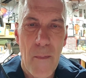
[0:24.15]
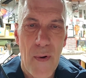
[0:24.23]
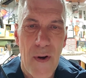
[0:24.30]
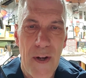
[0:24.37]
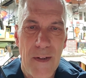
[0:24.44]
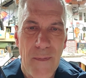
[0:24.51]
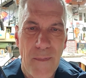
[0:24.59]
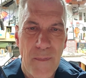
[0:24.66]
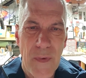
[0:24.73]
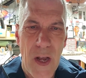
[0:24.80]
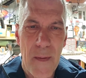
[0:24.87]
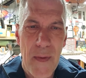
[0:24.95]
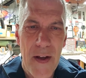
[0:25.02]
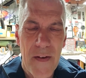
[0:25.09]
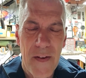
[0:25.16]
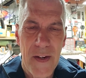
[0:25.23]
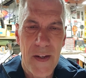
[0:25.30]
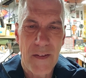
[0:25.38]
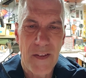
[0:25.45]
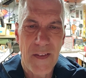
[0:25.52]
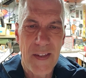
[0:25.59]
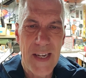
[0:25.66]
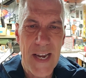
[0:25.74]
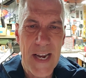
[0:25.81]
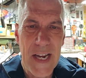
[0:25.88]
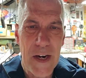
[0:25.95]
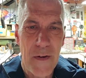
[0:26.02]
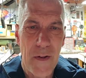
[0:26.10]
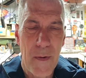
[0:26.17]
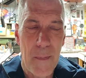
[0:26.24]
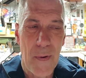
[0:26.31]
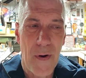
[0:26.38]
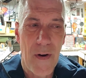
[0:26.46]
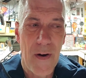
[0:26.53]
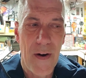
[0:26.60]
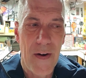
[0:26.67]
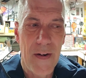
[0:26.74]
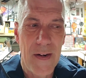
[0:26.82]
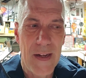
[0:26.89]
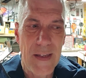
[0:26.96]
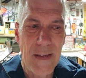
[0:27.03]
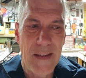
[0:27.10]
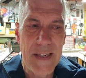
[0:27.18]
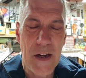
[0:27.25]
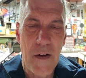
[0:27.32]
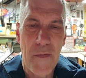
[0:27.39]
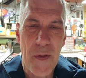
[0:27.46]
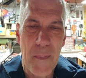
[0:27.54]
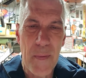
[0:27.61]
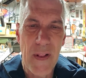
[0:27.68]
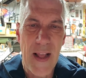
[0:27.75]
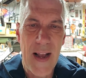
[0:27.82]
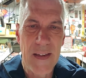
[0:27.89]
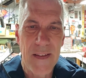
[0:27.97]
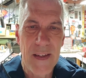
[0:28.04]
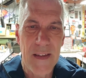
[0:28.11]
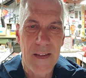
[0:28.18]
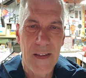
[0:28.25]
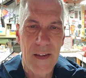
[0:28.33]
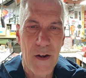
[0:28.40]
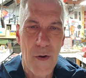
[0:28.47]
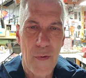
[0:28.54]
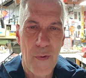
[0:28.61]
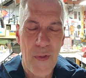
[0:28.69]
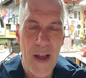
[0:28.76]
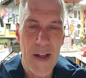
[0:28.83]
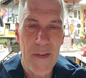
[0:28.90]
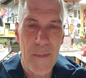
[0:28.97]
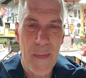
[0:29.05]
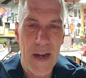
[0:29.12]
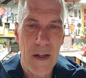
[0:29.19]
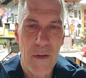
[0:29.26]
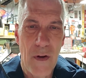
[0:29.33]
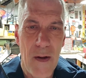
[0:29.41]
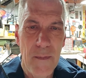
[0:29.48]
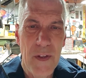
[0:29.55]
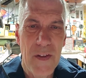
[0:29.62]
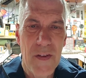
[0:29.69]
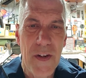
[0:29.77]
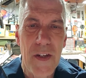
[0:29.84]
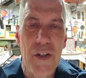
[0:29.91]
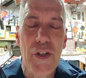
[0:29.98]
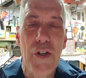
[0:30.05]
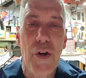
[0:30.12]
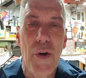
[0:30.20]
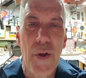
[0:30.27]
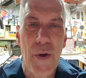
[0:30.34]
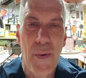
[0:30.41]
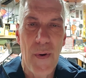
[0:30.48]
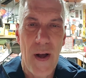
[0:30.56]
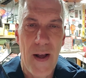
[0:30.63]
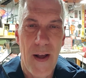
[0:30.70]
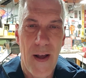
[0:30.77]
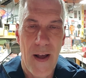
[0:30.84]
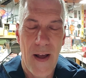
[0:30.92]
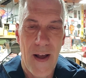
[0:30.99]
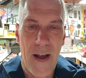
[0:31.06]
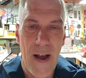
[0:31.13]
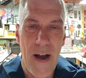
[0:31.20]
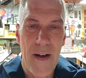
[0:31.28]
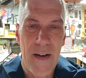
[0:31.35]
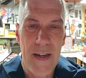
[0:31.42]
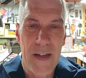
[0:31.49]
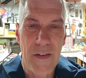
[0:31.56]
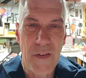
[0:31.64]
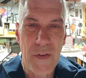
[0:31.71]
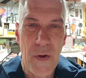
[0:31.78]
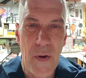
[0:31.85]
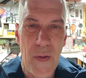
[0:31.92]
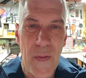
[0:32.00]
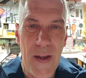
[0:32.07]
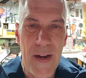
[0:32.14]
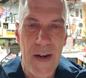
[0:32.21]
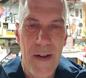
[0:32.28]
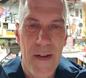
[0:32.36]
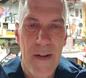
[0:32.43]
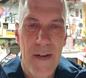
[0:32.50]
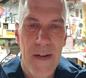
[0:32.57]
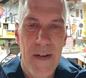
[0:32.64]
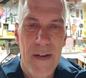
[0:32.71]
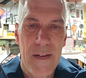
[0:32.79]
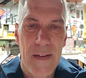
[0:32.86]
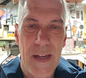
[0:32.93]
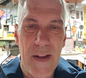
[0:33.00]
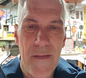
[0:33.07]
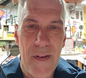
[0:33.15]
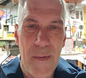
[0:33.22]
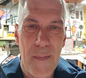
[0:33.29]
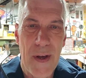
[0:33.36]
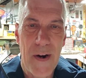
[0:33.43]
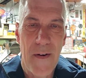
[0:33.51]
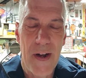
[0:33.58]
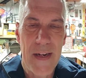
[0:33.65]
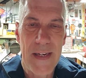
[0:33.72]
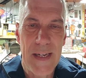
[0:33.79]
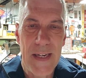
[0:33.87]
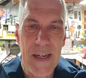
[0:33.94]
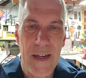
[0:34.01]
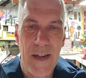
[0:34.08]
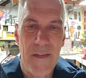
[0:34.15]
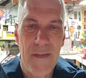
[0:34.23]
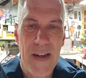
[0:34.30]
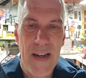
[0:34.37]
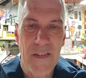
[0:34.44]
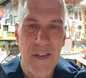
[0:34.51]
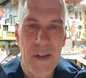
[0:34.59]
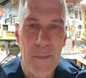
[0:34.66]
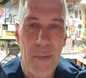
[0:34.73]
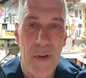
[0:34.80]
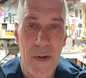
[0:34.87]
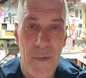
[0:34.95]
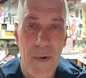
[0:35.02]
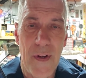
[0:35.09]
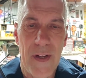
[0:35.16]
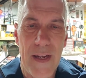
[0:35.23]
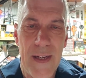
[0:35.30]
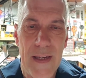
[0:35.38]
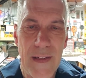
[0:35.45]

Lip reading: but I'm not going to take it all apart and take off the plastics and go through that to make a look. I'm just going to show you how I installed it to give you a better idea of how simple it really